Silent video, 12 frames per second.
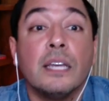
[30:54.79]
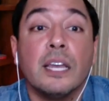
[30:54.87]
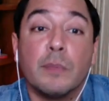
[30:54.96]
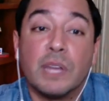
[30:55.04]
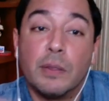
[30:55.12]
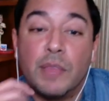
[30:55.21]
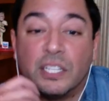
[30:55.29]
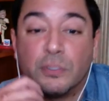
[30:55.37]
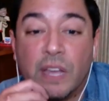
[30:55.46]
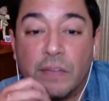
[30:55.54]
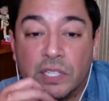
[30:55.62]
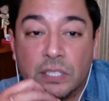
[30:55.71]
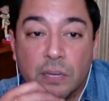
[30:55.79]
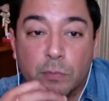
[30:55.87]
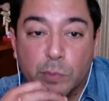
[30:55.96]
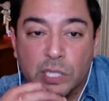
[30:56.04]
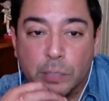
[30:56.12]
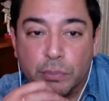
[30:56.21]
Yeah, man. And thanks for having us on. We
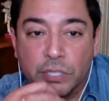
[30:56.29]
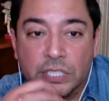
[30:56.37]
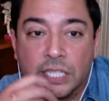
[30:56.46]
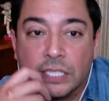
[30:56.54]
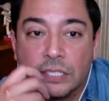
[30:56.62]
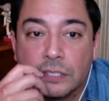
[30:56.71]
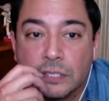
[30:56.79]
really appreciate it.